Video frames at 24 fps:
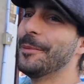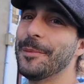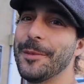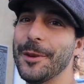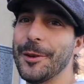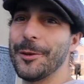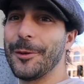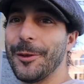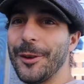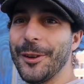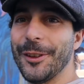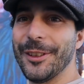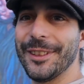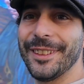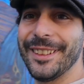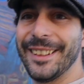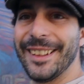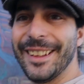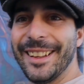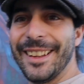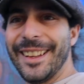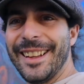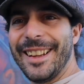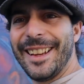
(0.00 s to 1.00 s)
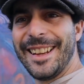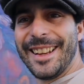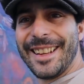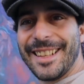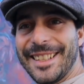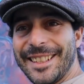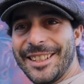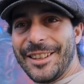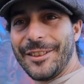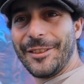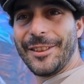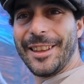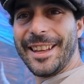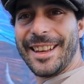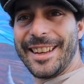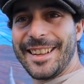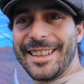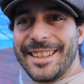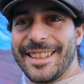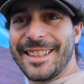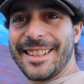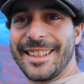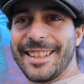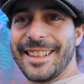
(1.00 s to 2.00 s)
mural. So
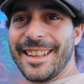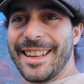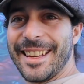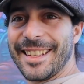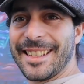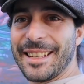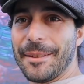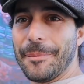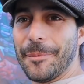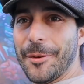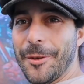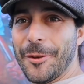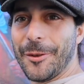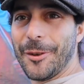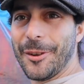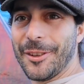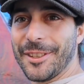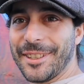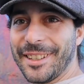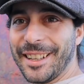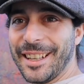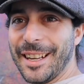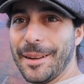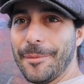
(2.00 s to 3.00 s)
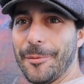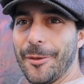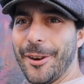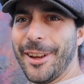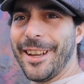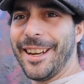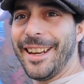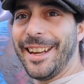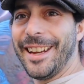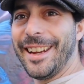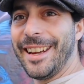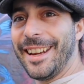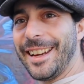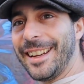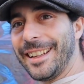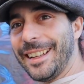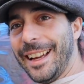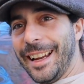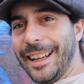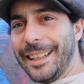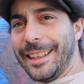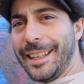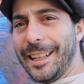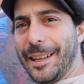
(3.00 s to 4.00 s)
this is a mural celebrating
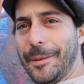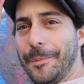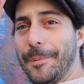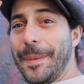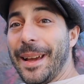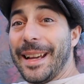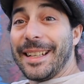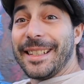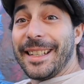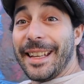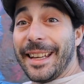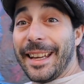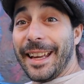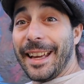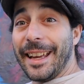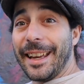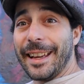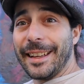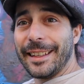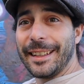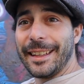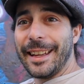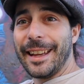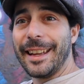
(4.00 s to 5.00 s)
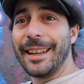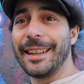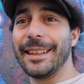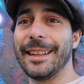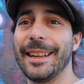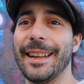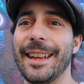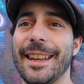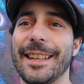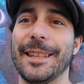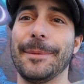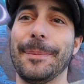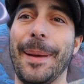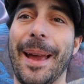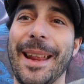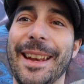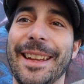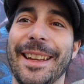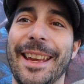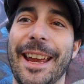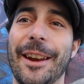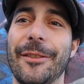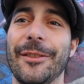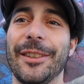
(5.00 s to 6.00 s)
like the Mexican and
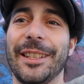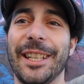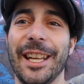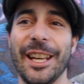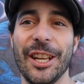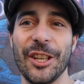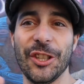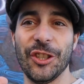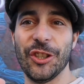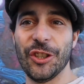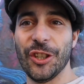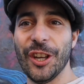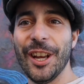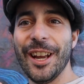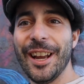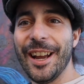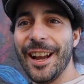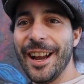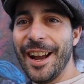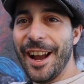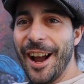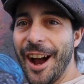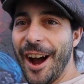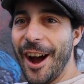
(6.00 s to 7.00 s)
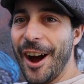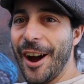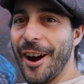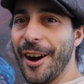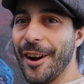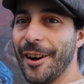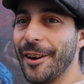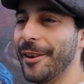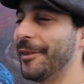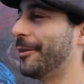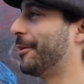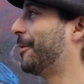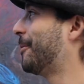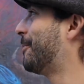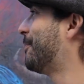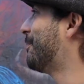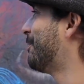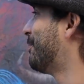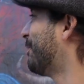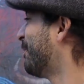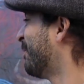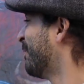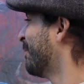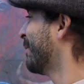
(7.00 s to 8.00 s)
Hispanic heritage of
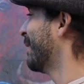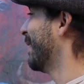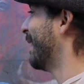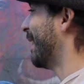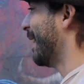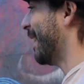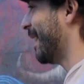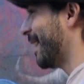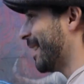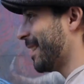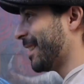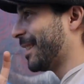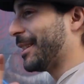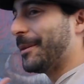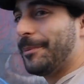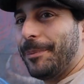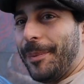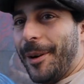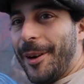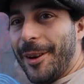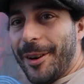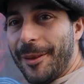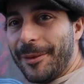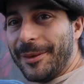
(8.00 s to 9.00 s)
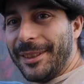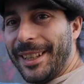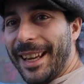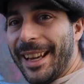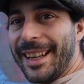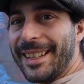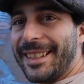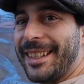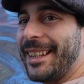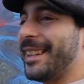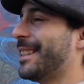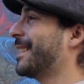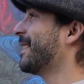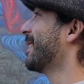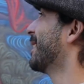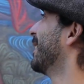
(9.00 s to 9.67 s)
this part of Texas.